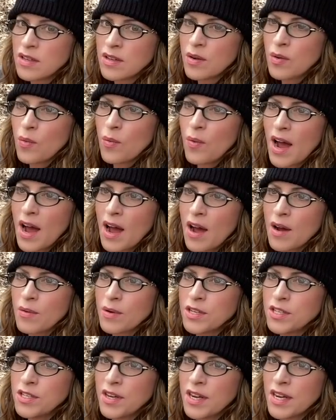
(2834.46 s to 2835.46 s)
Wow, I
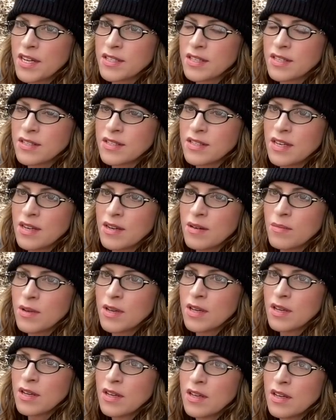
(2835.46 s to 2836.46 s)
wish you guys could see them.
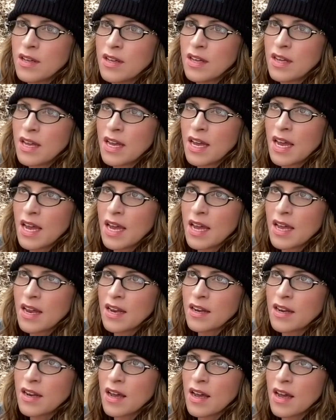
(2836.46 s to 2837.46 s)

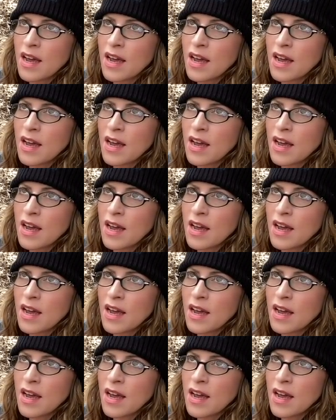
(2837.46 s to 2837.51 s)
And